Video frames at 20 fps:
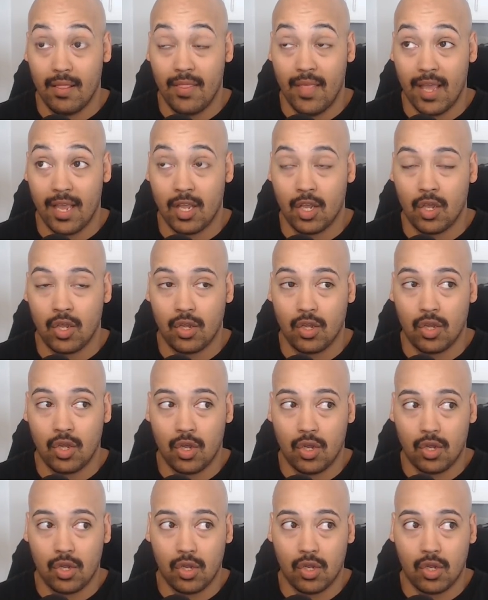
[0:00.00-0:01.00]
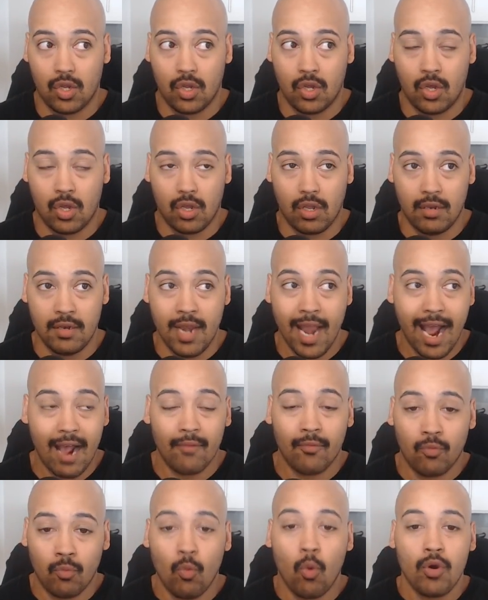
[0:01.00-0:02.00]
they,
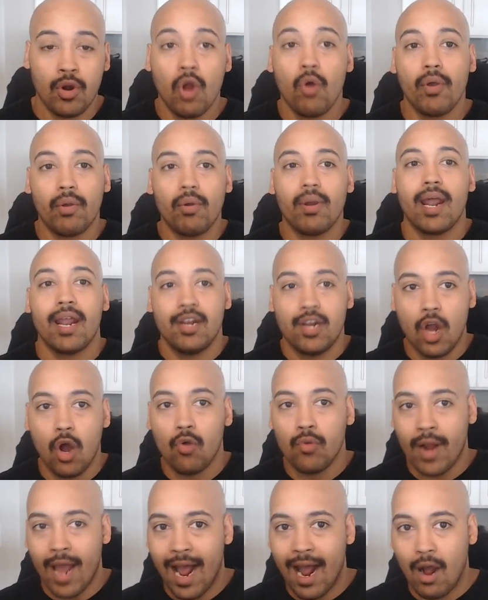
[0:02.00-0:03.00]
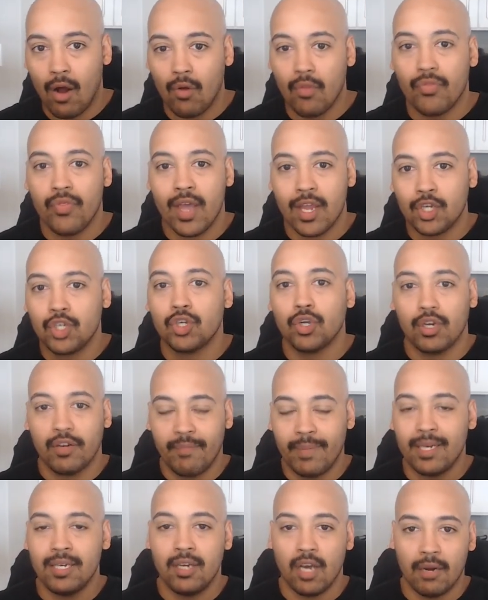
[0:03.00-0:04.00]
Not well, knowing what I know now, they should have
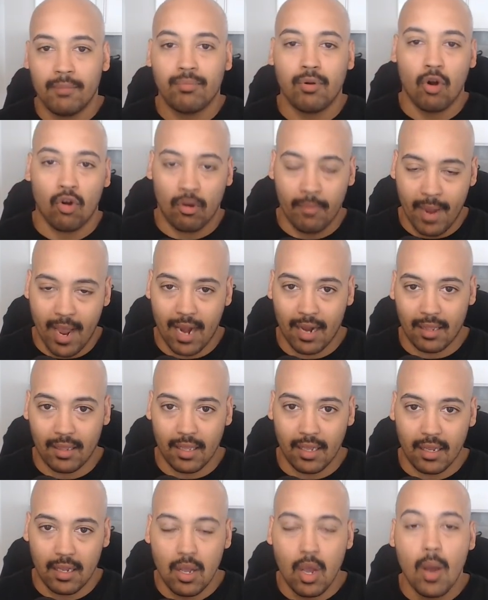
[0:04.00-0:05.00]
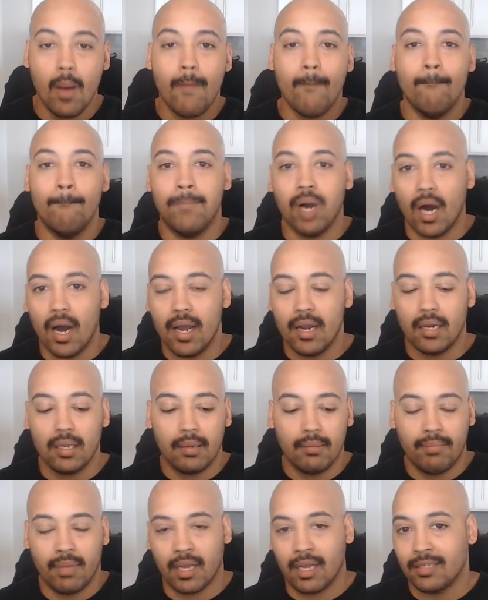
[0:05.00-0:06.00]
been done programmatically, but
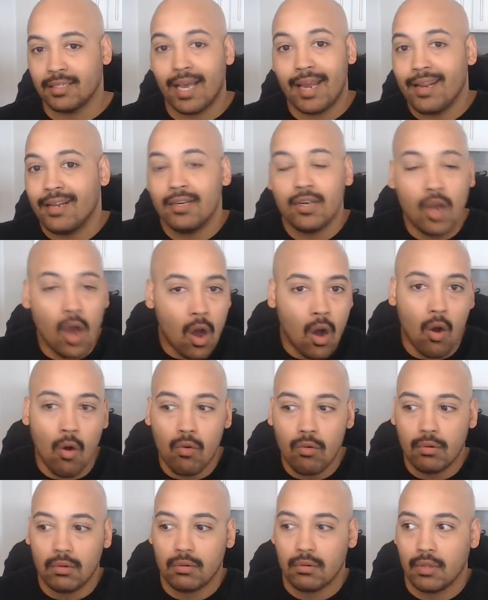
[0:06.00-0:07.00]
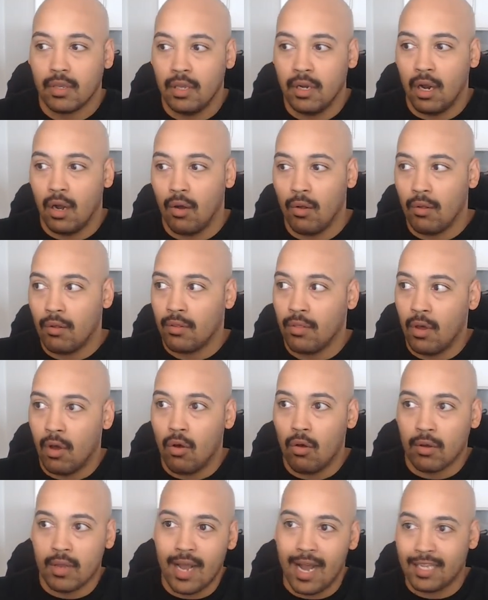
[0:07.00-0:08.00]
because I didn't know, you know, the
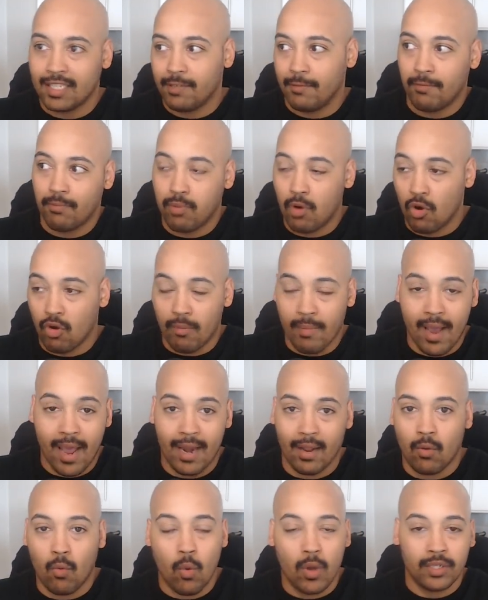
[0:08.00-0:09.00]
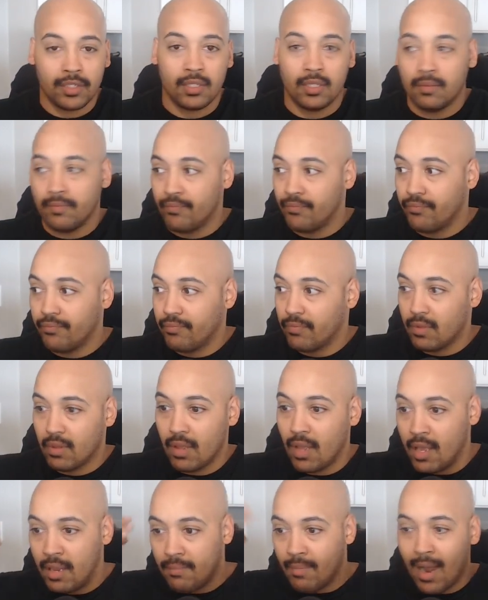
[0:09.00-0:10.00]
whole concept of programmatic wasn't
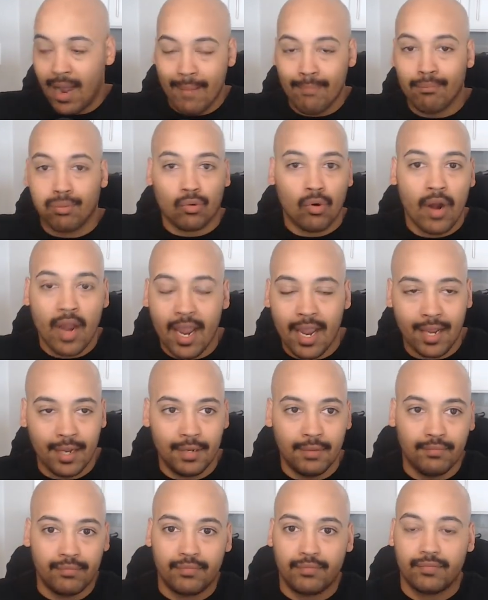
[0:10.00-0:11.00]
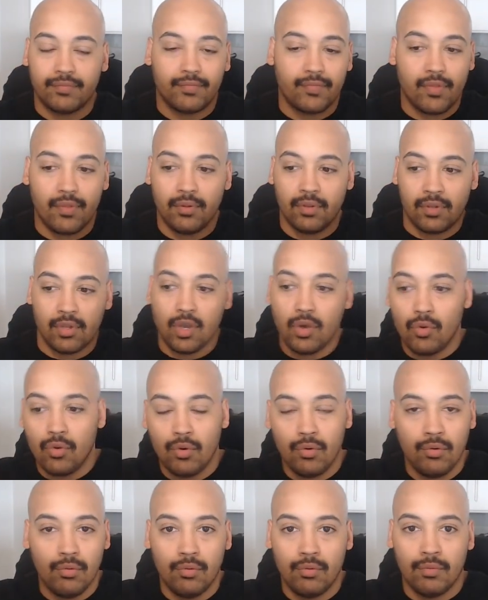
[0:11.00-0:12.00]
in my brain
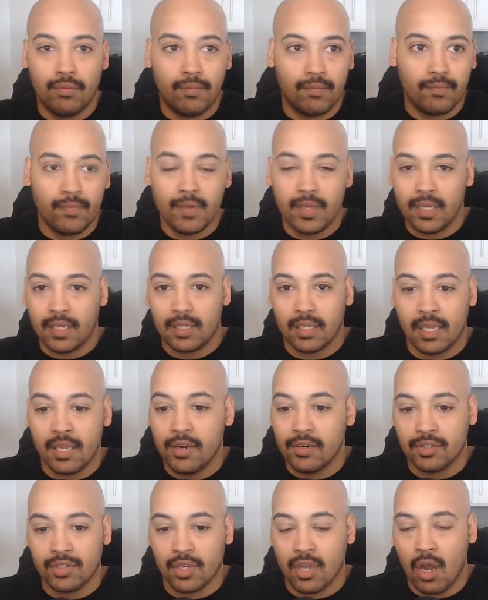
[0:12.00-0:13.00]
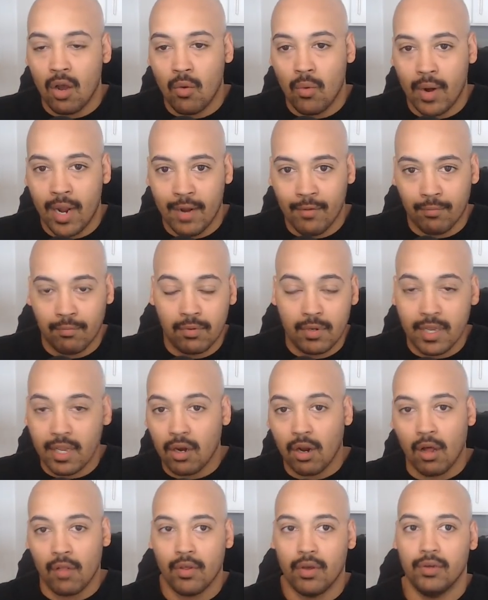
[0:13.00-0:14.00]
two years ago when I did
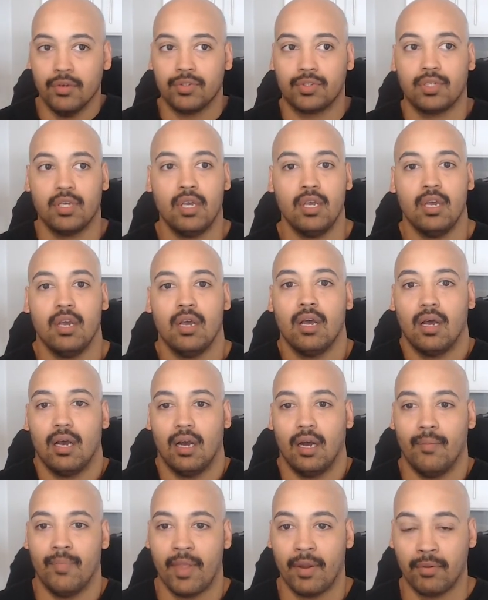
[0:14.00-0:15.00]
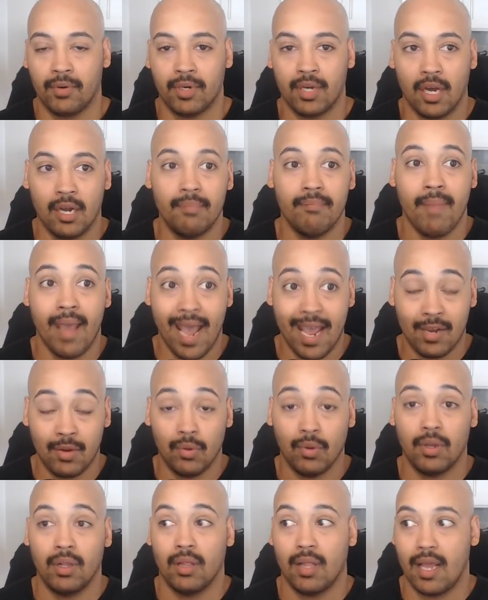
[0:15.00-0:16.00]
all those. Um, they were done
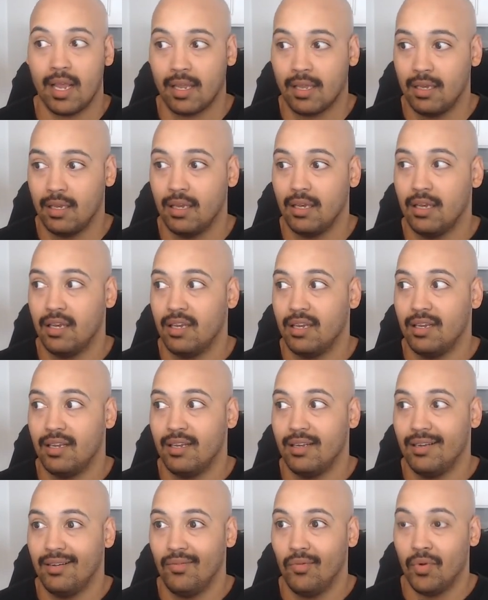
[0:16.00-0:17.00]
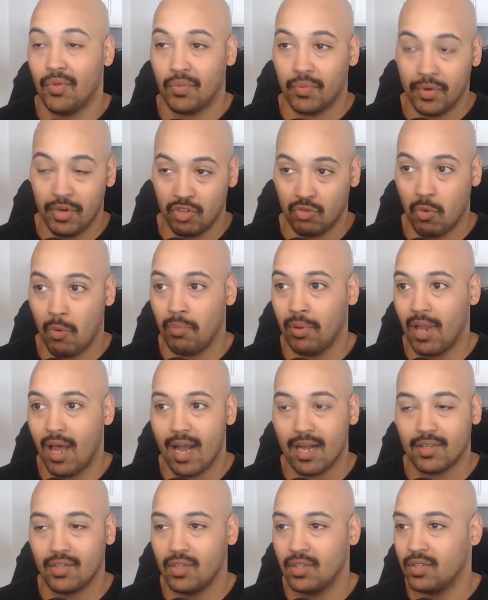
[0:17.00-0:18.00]
manually, like with reusable
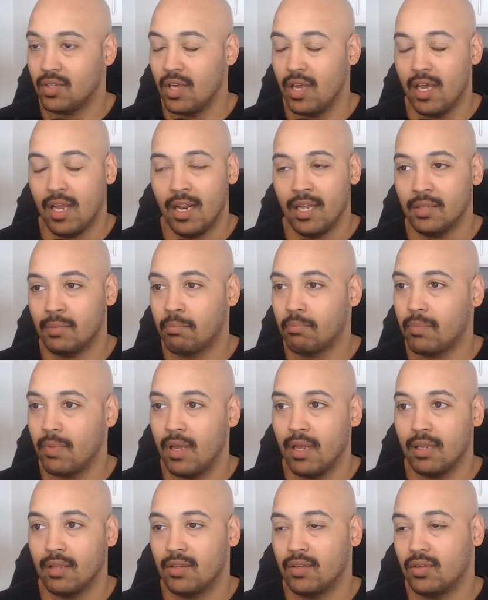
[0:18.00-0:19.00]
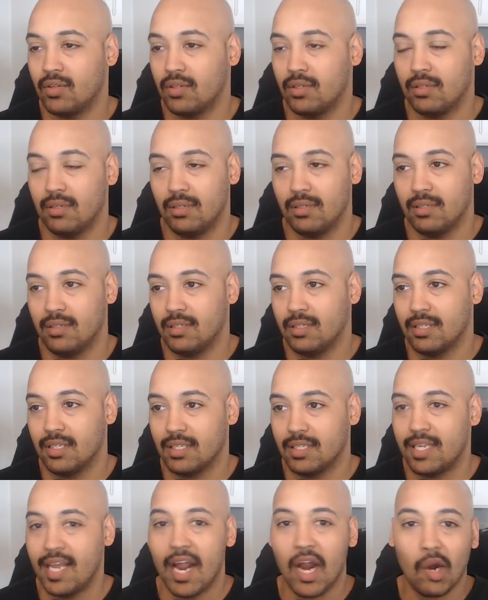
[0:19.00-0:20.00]
blocks. It's, it, it, it's
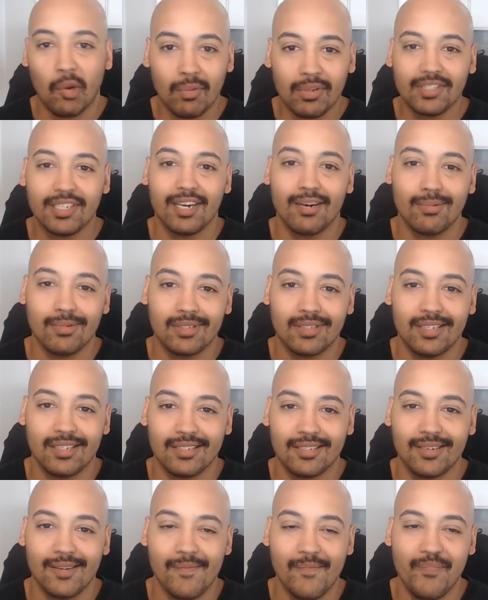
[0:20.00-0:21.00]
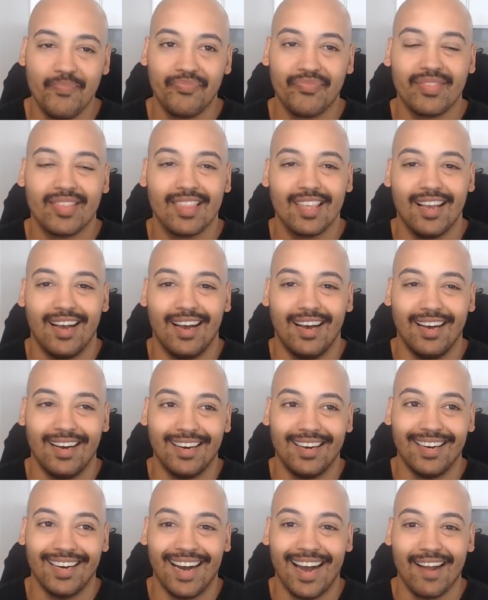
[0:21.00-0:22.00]
terrible, terrible system. Uh,
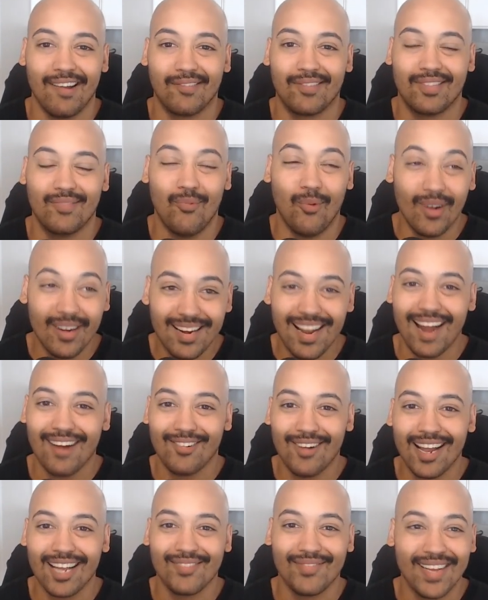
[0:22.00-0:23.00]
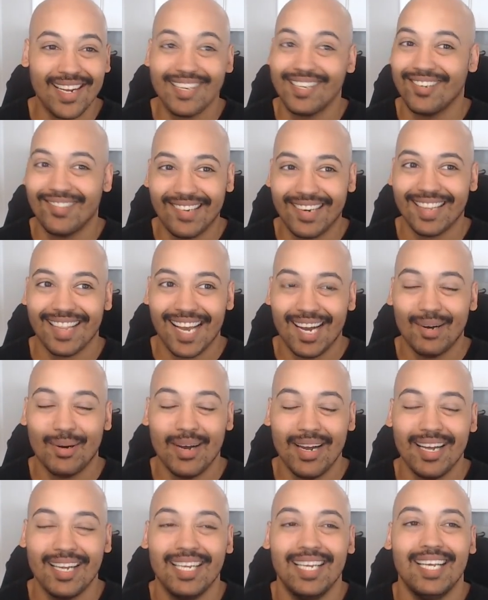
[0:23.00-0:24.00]
I would not recommend doing it that
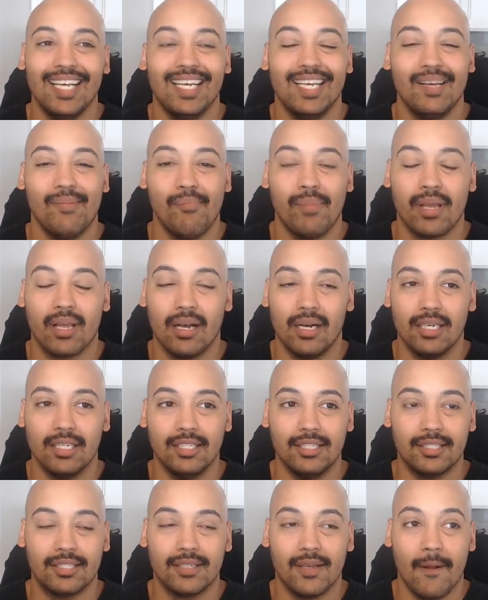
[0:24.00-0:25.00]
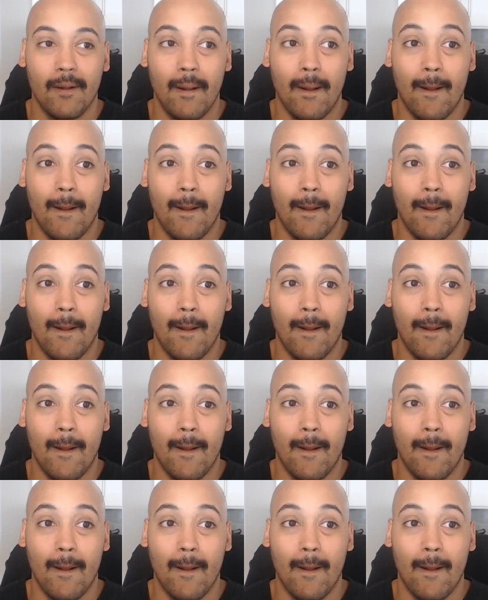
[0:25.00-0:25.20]
way because,